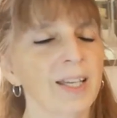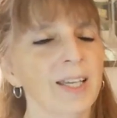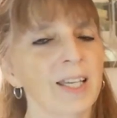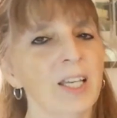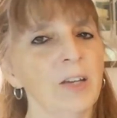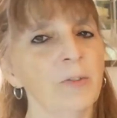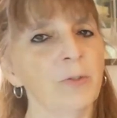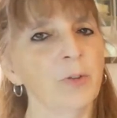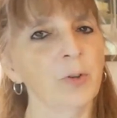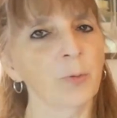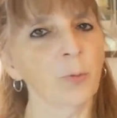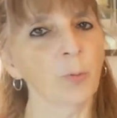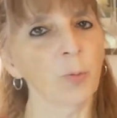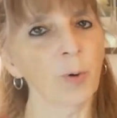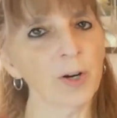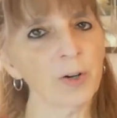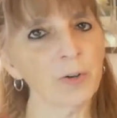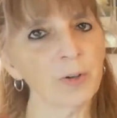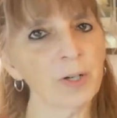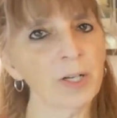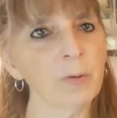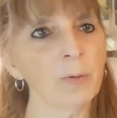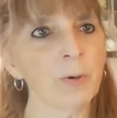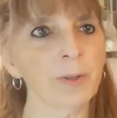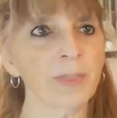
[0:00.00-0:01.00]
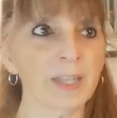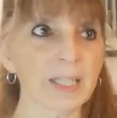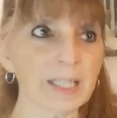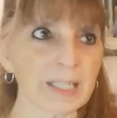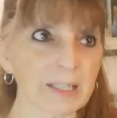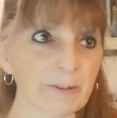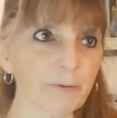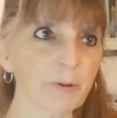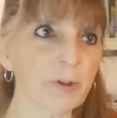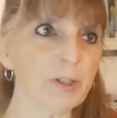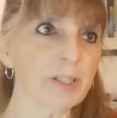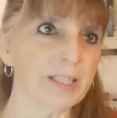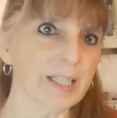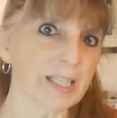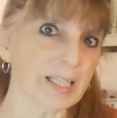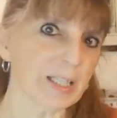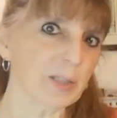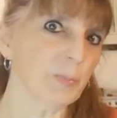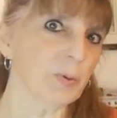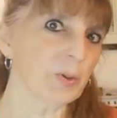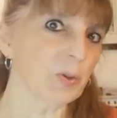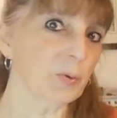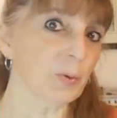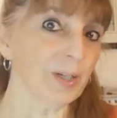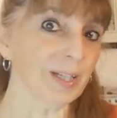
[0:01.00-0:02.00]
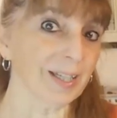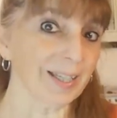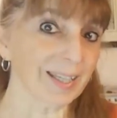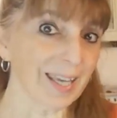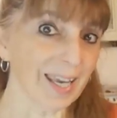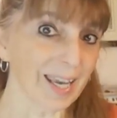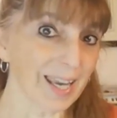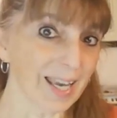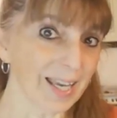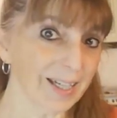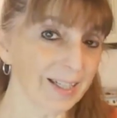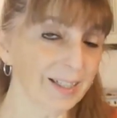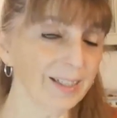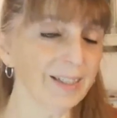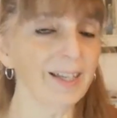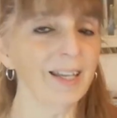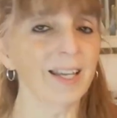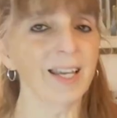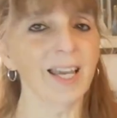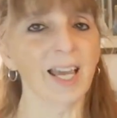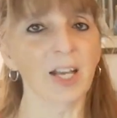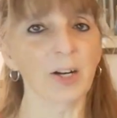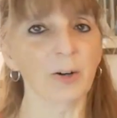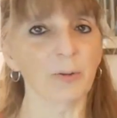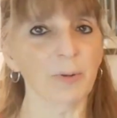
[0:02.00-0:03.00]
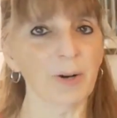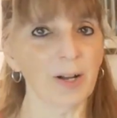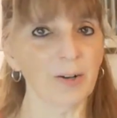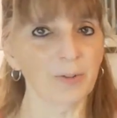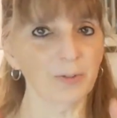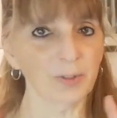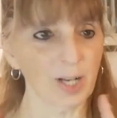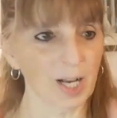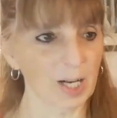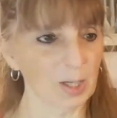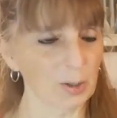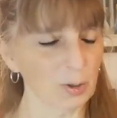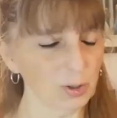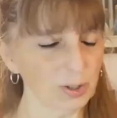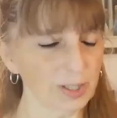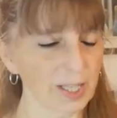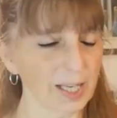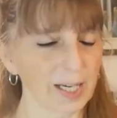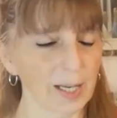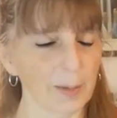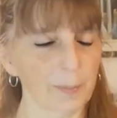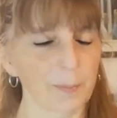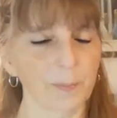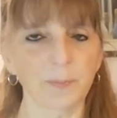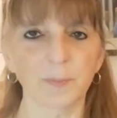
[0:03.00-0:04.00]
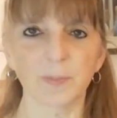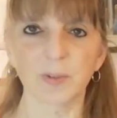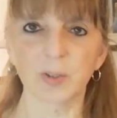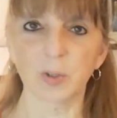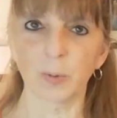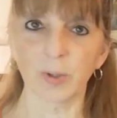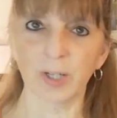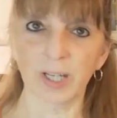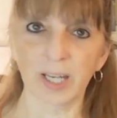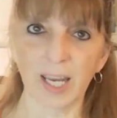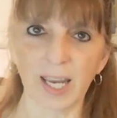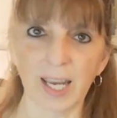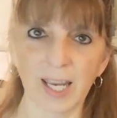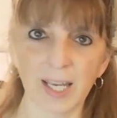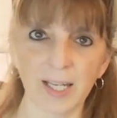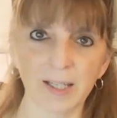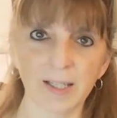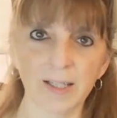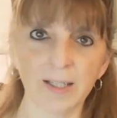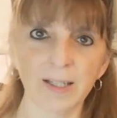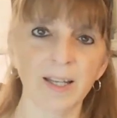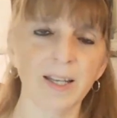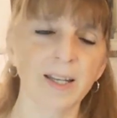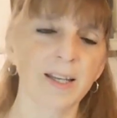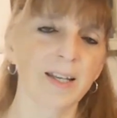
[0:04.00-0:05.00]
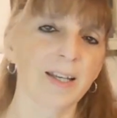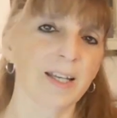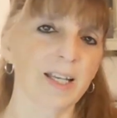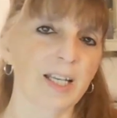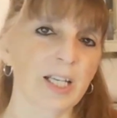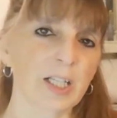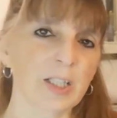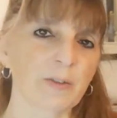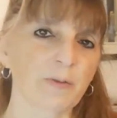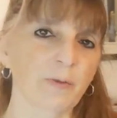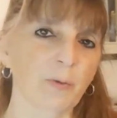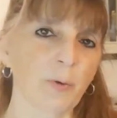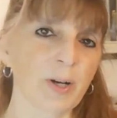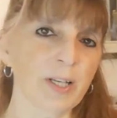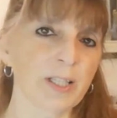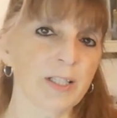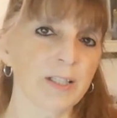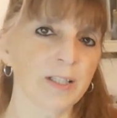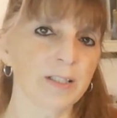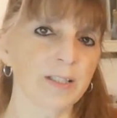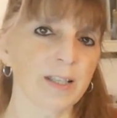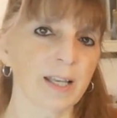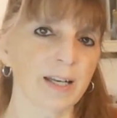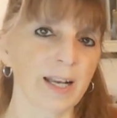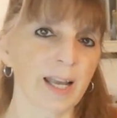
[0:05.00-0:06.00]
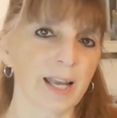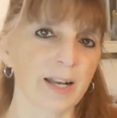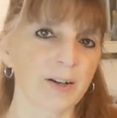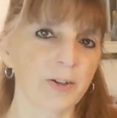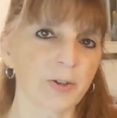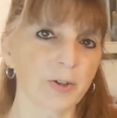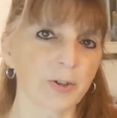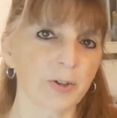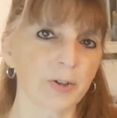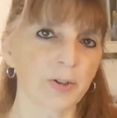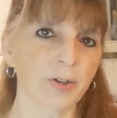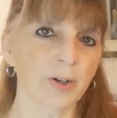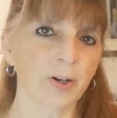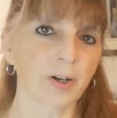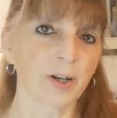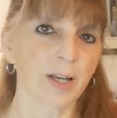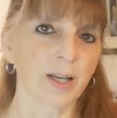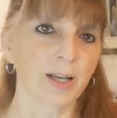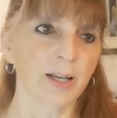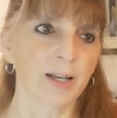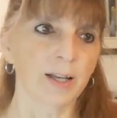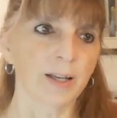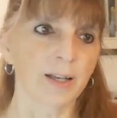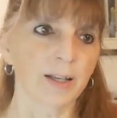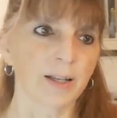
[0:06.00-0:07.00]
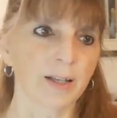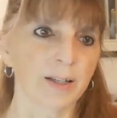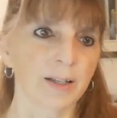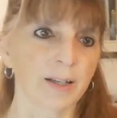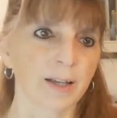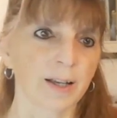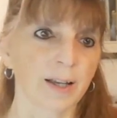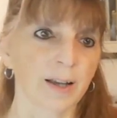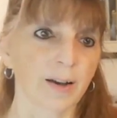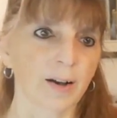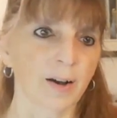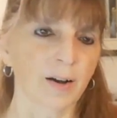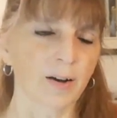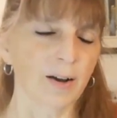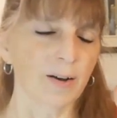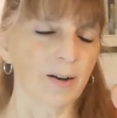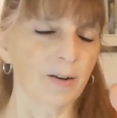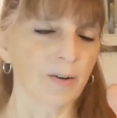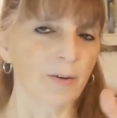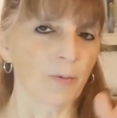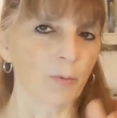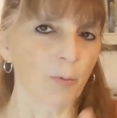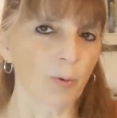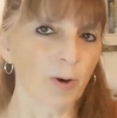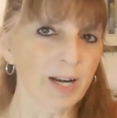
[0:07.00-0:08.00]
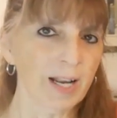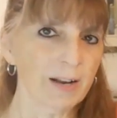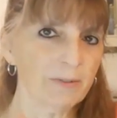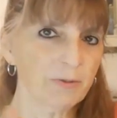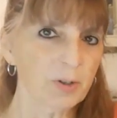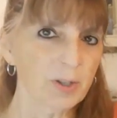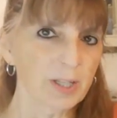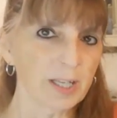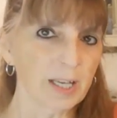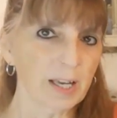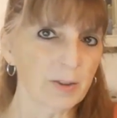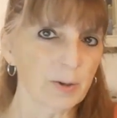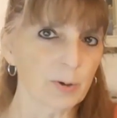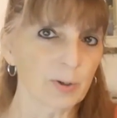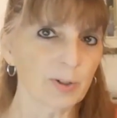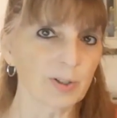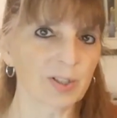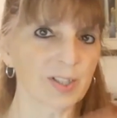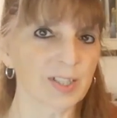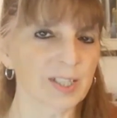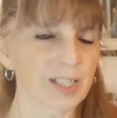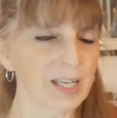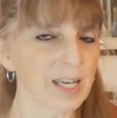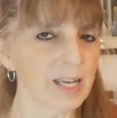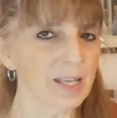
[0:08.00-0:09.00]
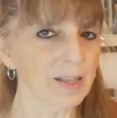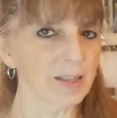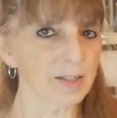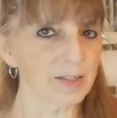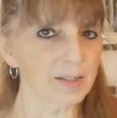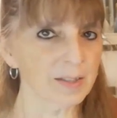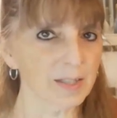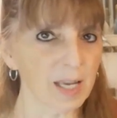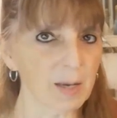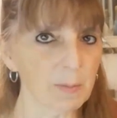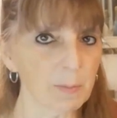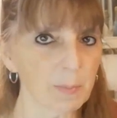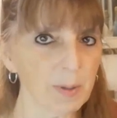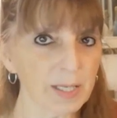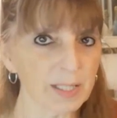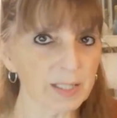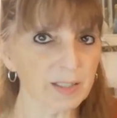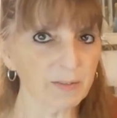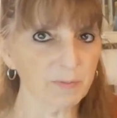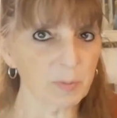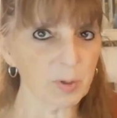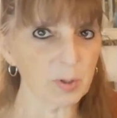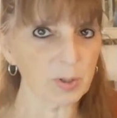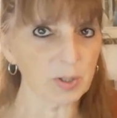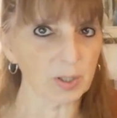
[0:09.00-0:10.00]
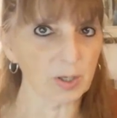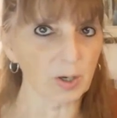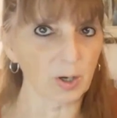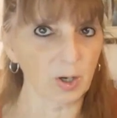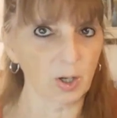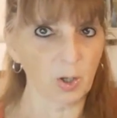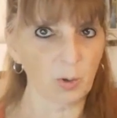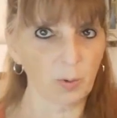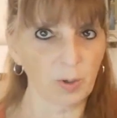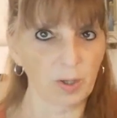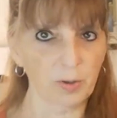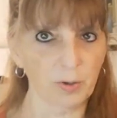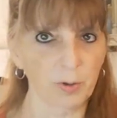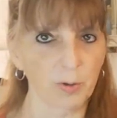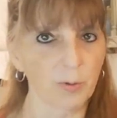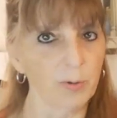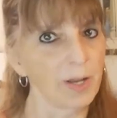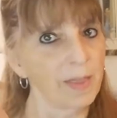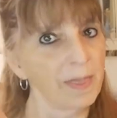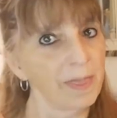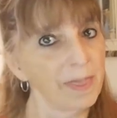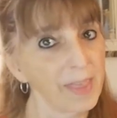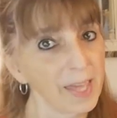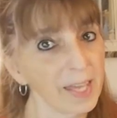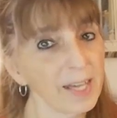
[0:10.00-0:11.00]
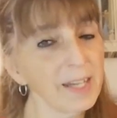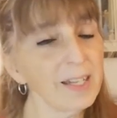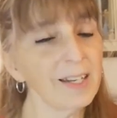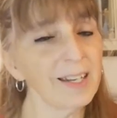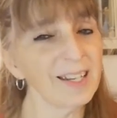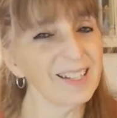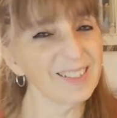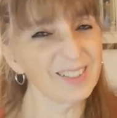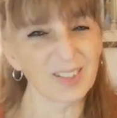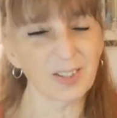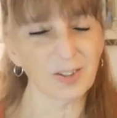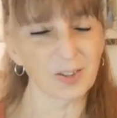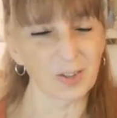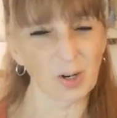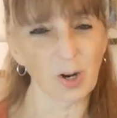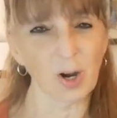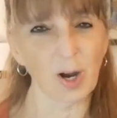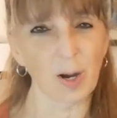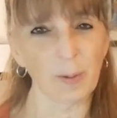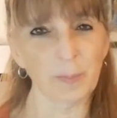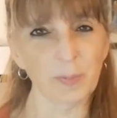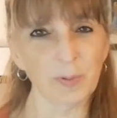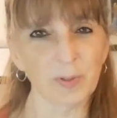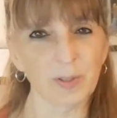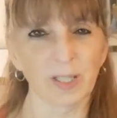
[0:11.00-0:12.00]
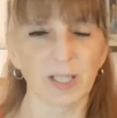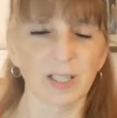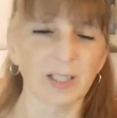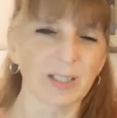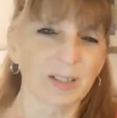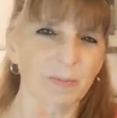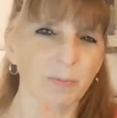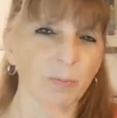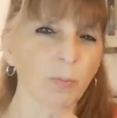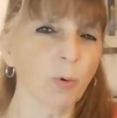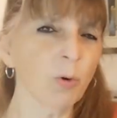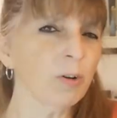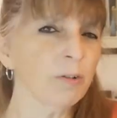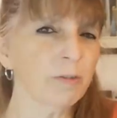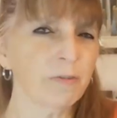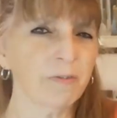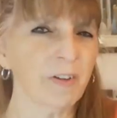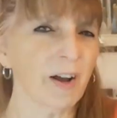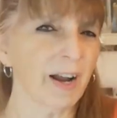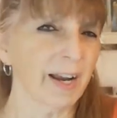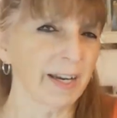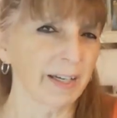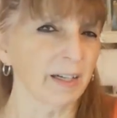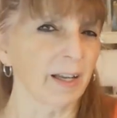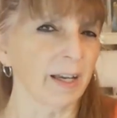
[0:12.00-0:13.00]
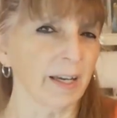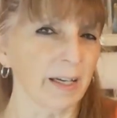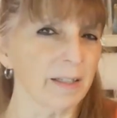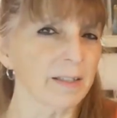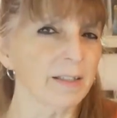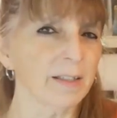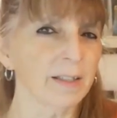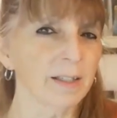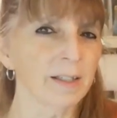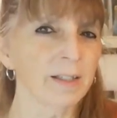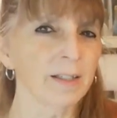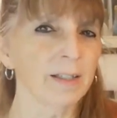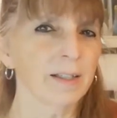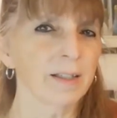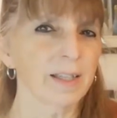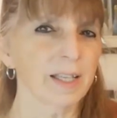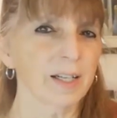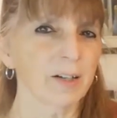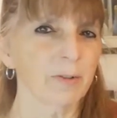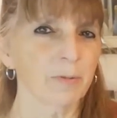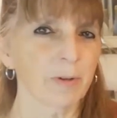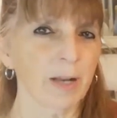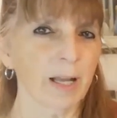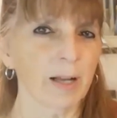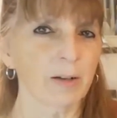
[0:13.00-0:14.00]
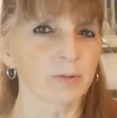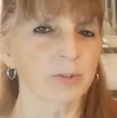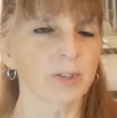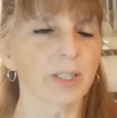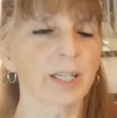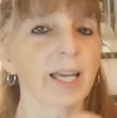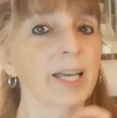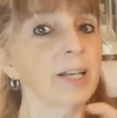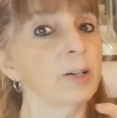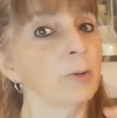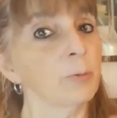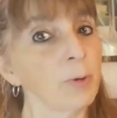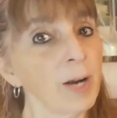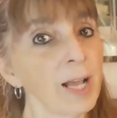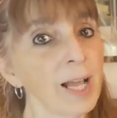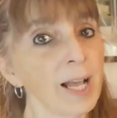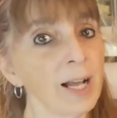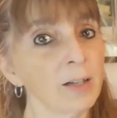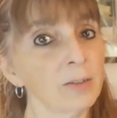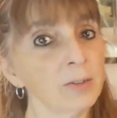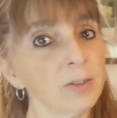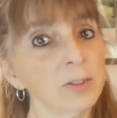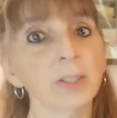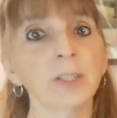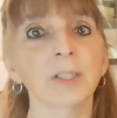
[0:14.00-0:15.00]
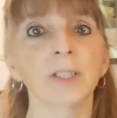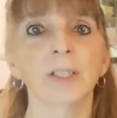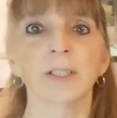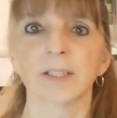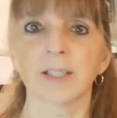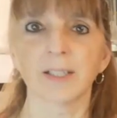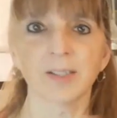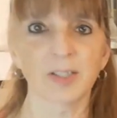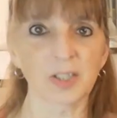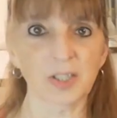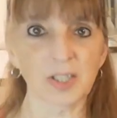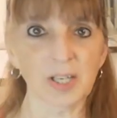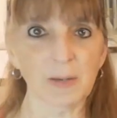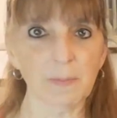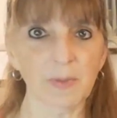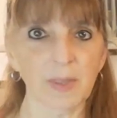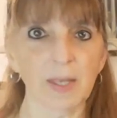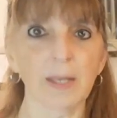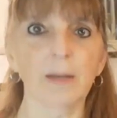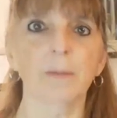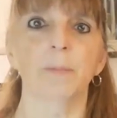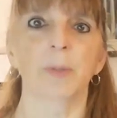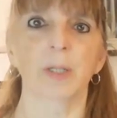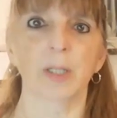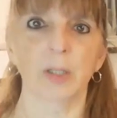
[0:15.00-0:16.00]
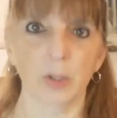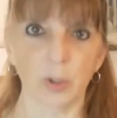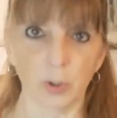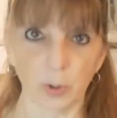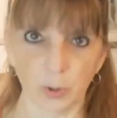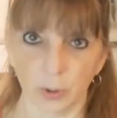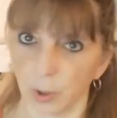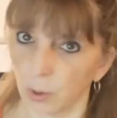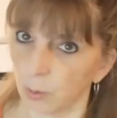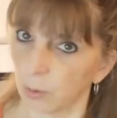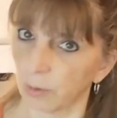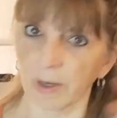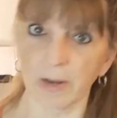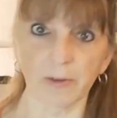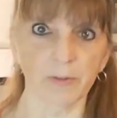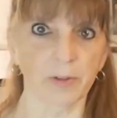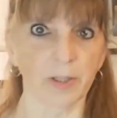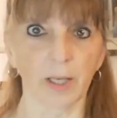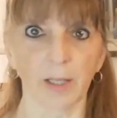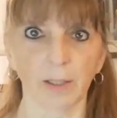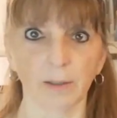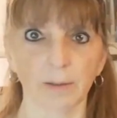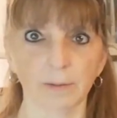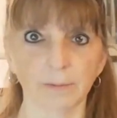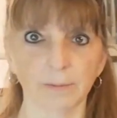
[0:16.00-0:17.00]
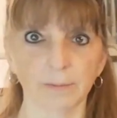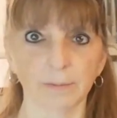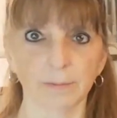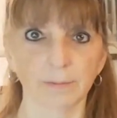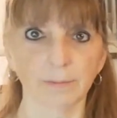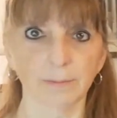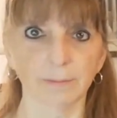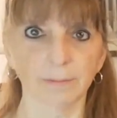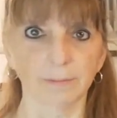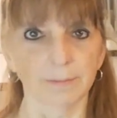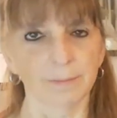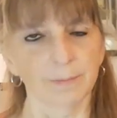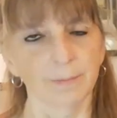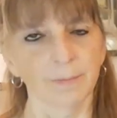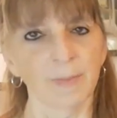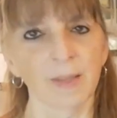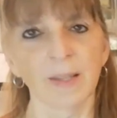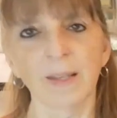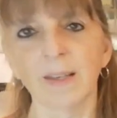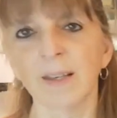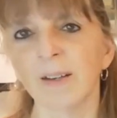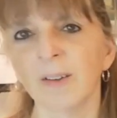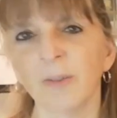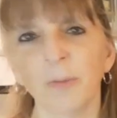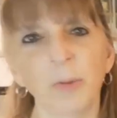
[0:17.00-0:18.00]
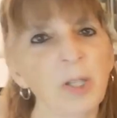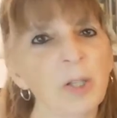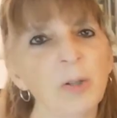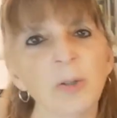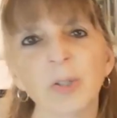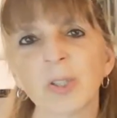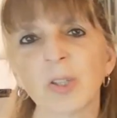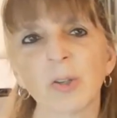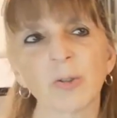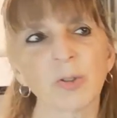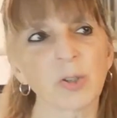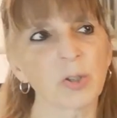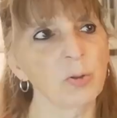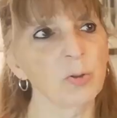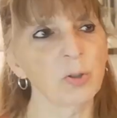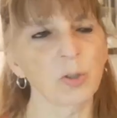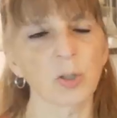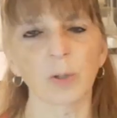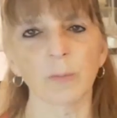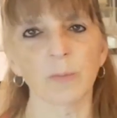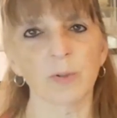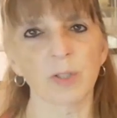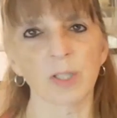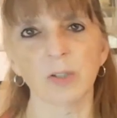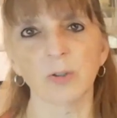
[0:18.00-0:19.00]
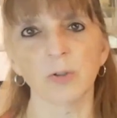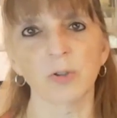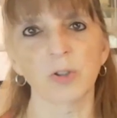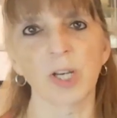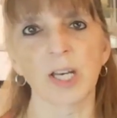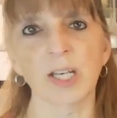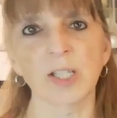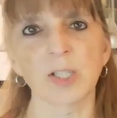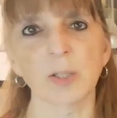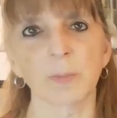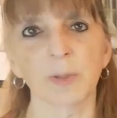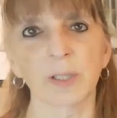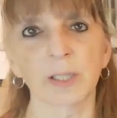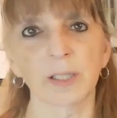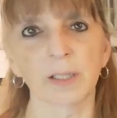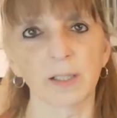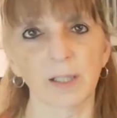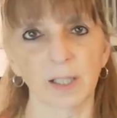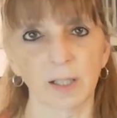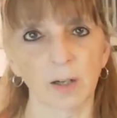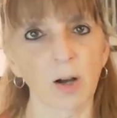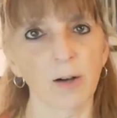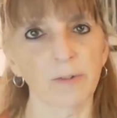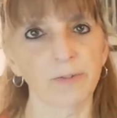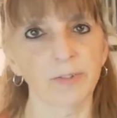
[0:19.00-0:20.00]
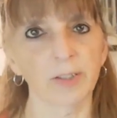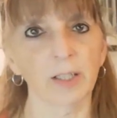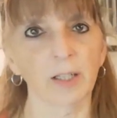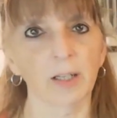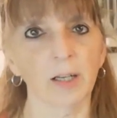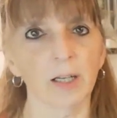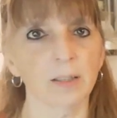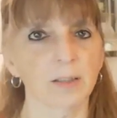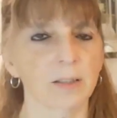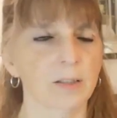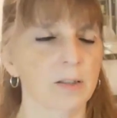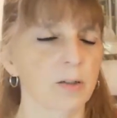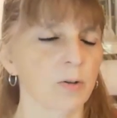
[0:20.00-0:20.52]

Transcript: If you're wondering what the difference is between a canon and a round, I looked that up. So a canon is voices that enter one after the other, singing the same piece of music all the way through, and then it stops. It's more finite than a round. And a round does the same thing, but you go around again. We use those two terms interchangeably an awfully lot.